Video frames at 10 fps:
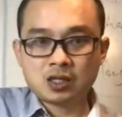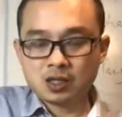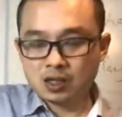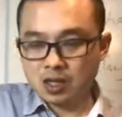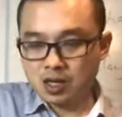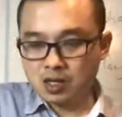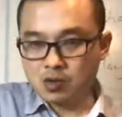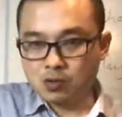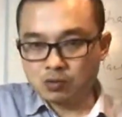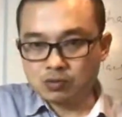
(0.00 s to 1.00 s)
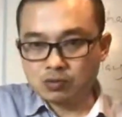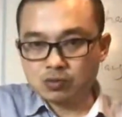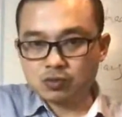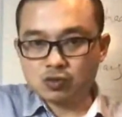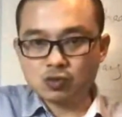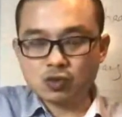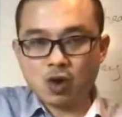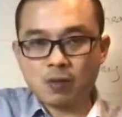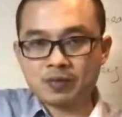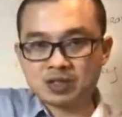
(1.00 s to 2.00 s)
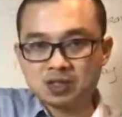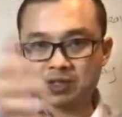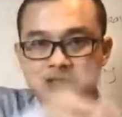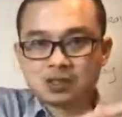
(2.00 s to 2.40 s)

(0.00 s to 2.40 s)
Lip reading: then you do the opposite.